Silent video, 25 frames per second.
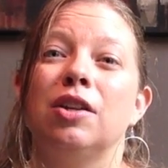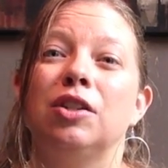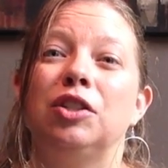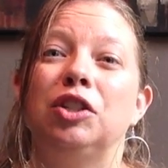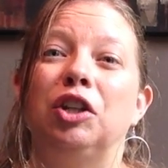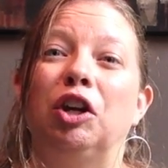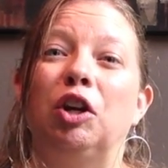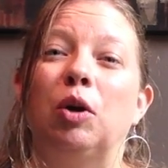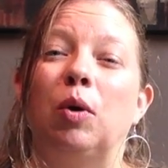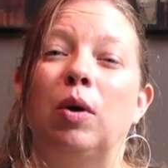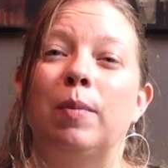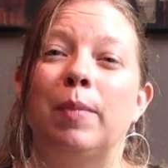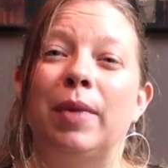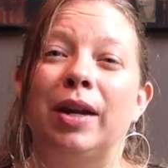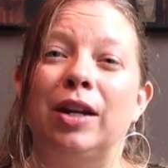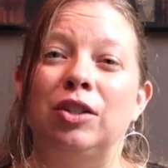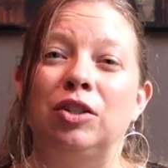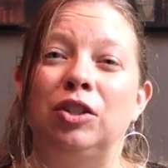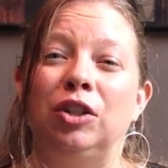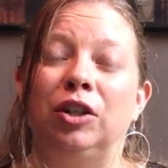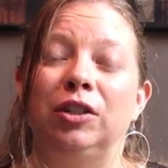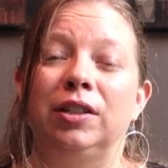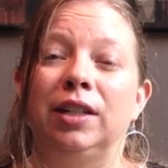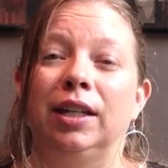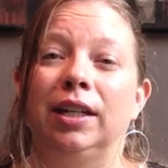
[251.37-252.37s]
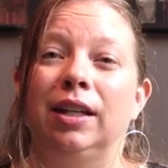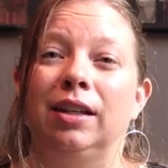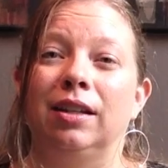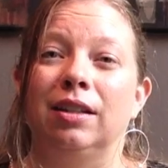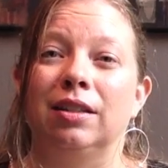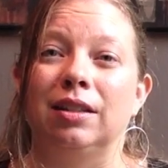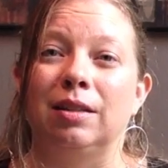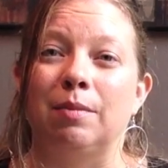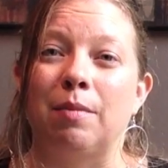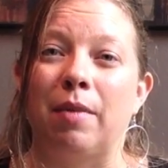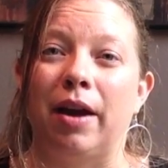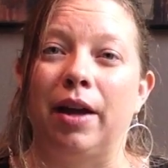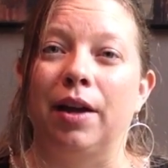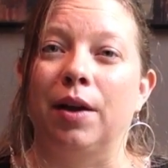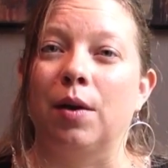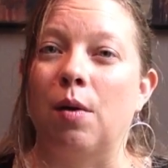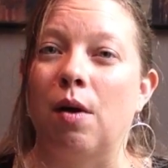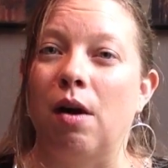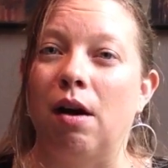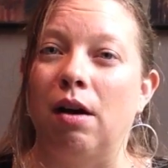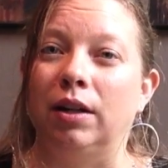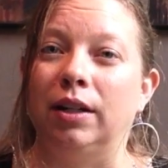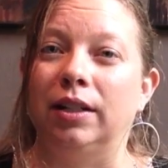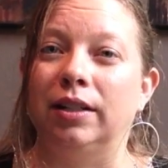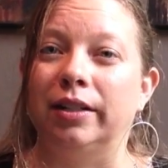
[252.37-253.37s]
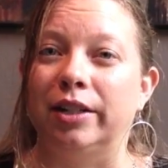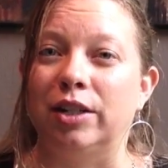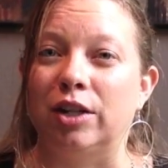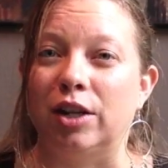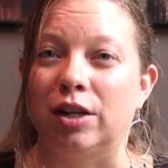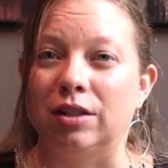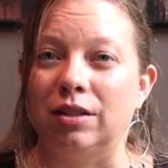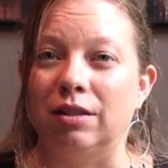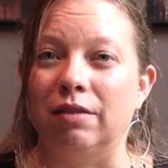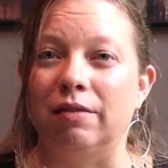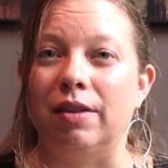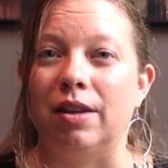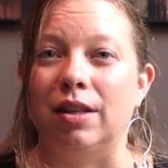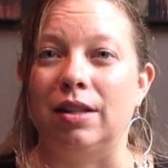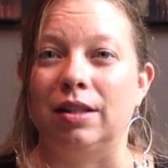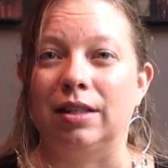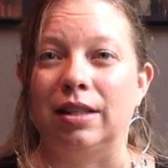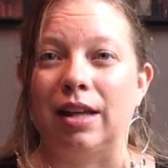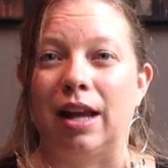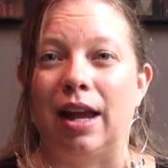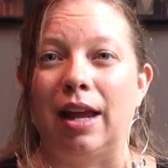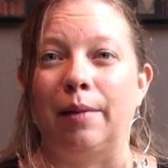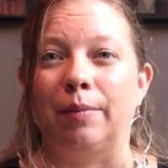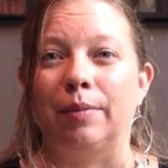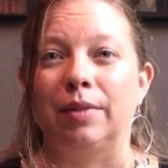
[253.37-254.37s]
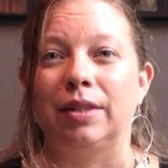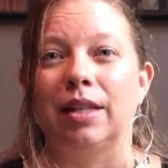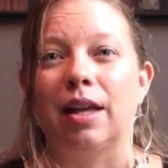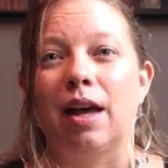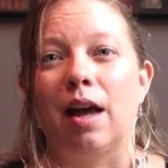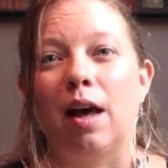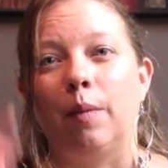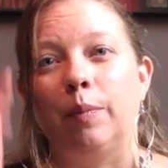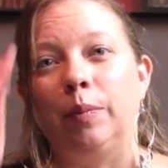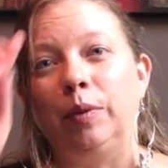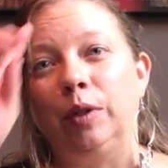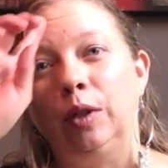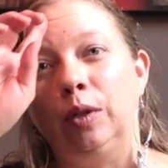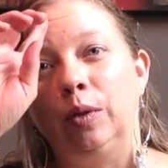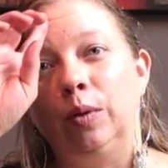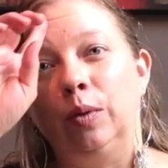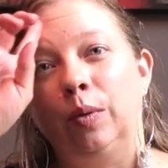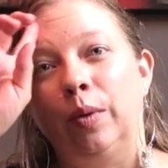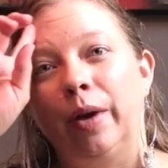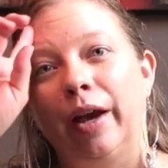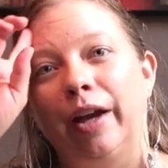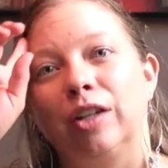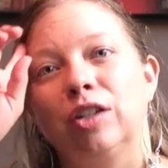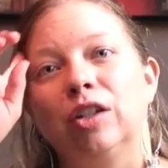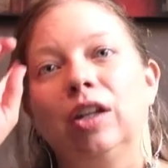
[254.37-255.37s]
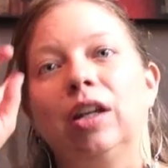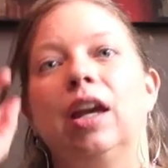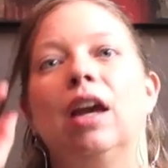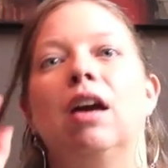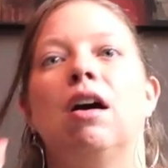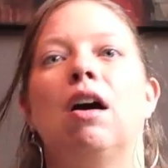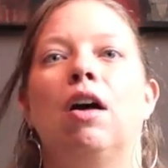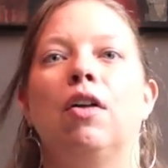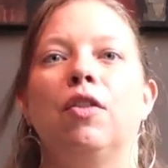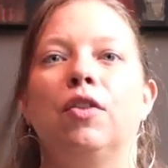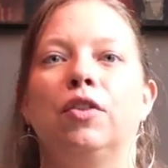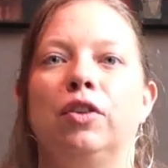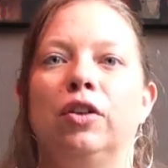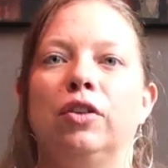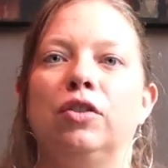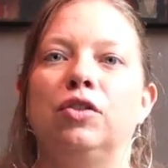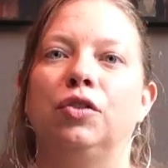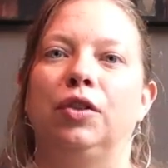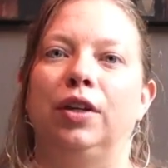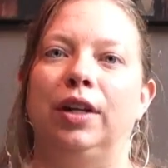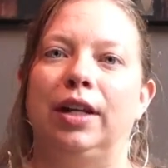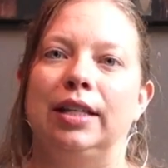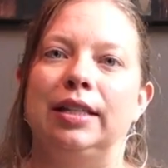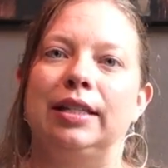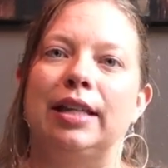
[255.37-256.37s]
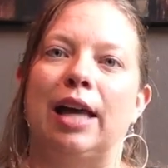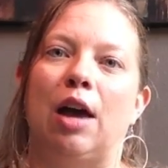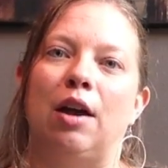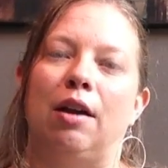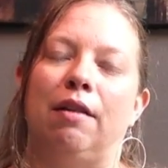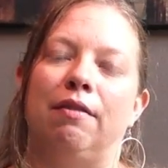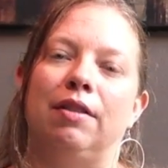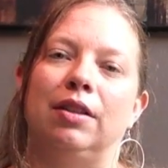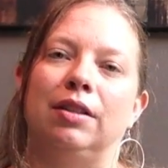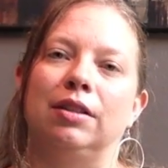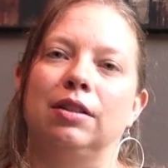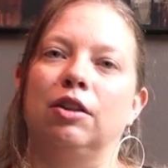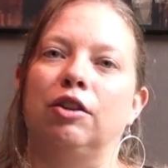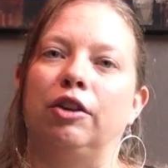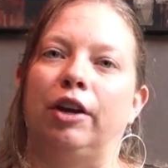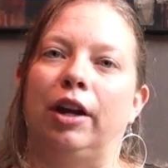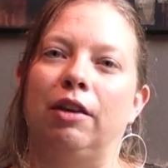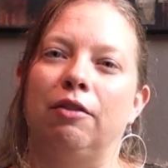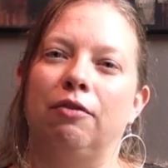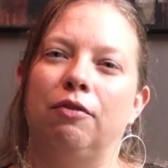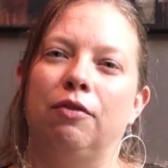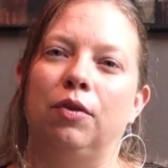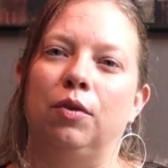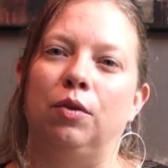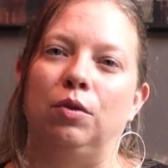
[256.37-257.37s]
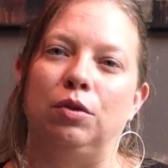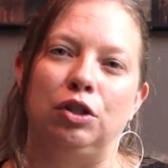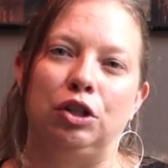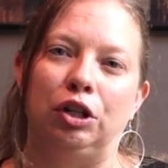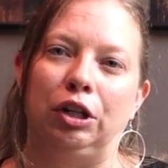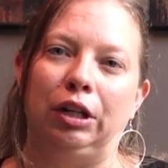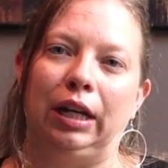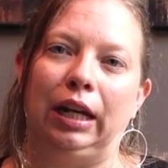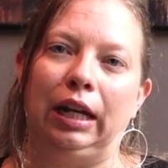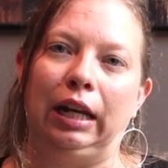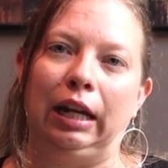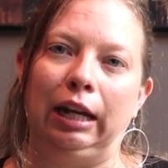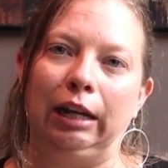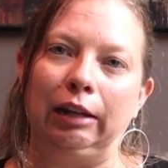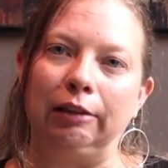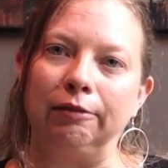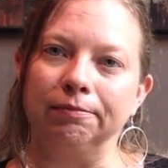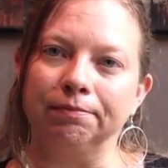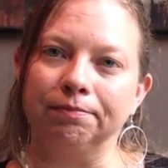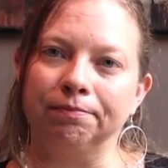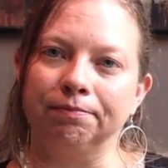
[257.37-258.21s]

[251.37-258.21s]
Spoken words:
So you're going to want to make sure you're taking some high quality digestive enzymes to help you actually get all the nutrients out of this great food you're eating.